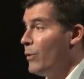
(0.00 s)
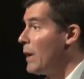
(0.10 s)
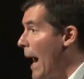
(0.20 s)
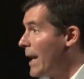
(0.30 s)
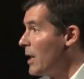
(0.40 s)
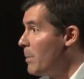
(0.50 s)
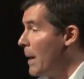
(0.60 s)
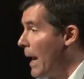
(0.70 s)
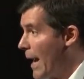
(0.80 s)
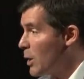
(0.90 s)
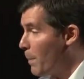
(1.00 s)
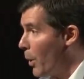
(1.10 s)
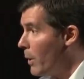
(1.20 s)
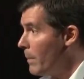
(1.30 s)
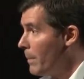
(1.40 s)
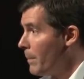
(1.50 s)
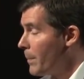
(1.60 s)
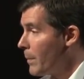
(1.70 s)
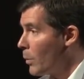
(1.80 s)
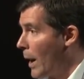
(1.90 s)
You've got to get to be an expert,
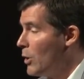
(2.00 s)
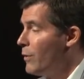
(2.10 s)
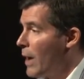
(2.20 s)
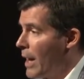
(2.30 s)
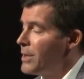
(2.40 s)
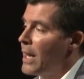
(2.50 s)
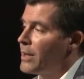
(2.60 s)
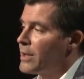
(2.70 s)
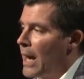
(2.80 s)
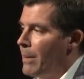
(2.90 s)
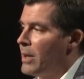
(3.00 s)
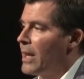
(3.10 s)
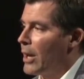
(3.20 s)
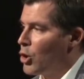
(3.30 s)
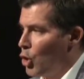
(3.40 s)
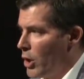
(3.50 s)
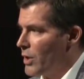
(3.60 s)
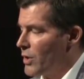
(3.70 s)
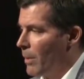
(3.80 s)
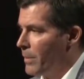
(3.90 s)
right? You've got to take the time to get
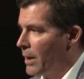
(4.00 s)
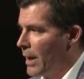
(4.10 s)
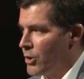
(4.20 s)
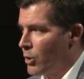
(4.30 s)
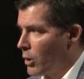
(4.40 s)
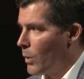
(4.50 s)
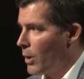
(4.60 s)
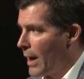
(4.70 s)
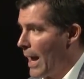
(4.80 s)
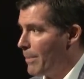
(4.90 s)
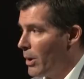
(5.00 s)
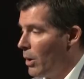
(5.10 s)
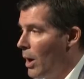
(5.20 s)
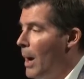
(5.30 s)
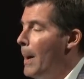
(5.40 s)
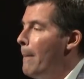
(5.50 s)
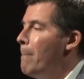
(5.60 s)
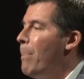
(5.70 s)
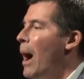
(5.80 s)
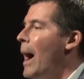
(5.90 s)
good at something. That's your career capital.
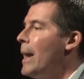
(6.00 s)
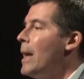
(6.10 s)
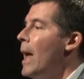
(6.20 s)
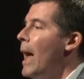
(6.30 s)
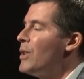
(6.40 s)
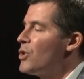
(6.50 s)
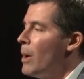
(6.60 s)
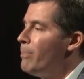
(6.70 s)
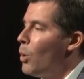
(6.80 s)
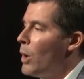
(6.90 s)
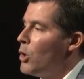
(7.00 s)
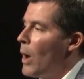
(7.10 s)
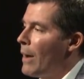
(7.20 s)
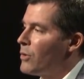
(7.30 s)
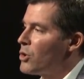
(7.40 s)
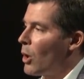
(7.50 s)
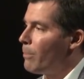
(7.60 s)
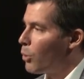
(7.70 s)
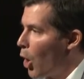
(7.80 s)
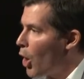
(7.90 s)
But at some point, you have to
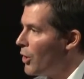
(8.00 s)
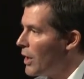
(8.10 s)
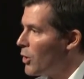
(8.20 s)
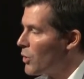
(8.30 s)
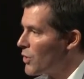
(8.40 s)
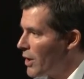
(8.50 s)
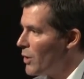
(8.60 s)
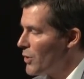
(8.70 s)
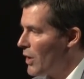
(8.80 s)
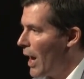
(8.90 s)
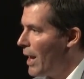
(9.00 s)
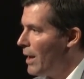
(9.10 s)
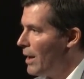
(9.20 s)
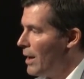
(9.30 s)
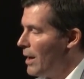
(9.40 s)
start broadening your skill set